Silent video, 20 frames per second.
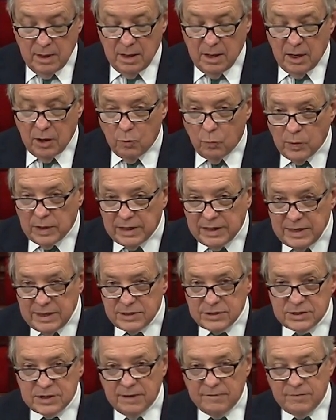A
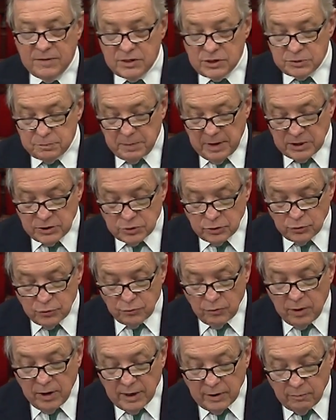release of these special
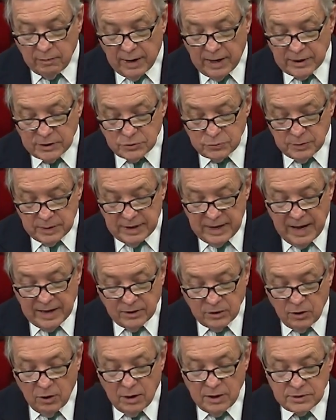drawing rights would
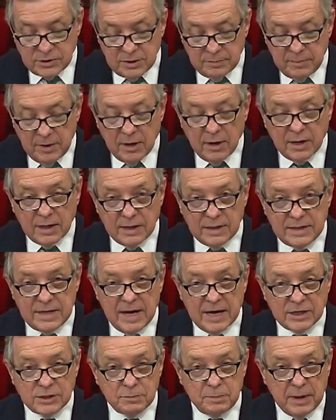not cost American
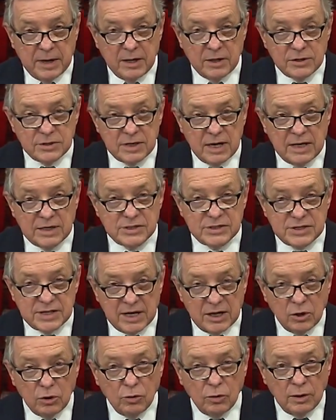taxpayers a
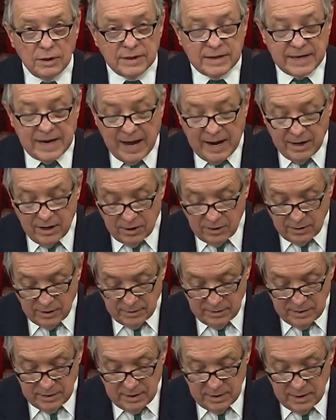single dollar,
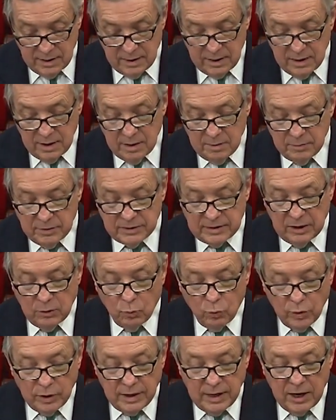but they
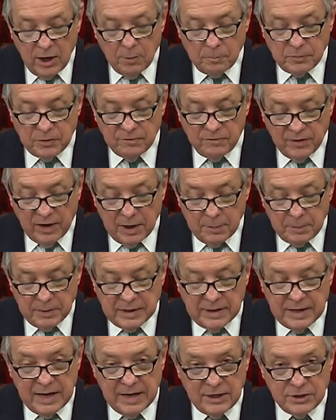would help
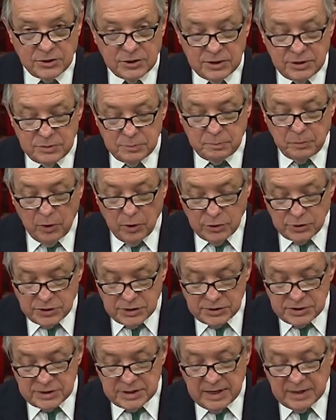developing nations
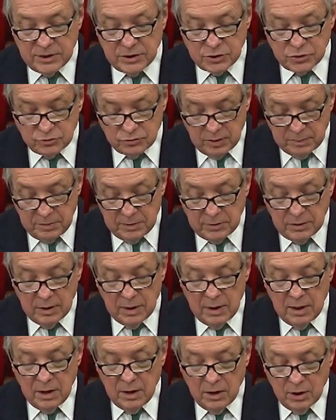purchase and distribute
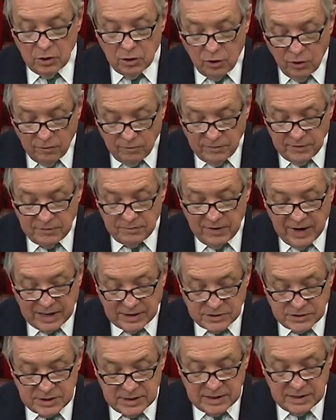COVID
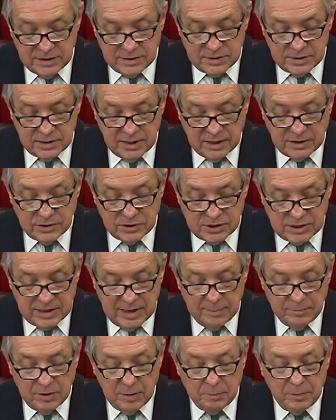vaccines and
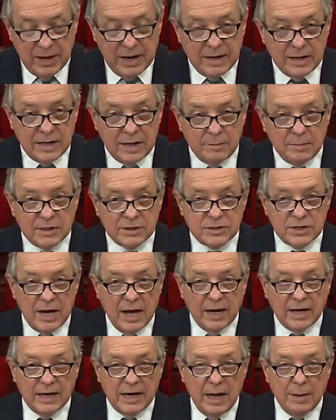stem the pandemic's
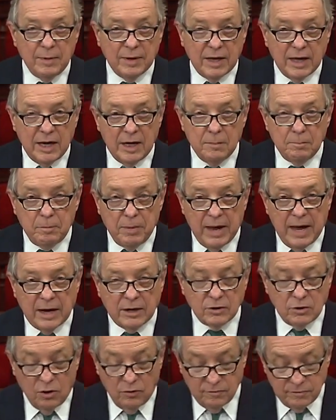economic
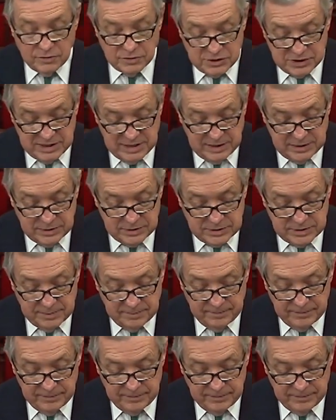impact overseas.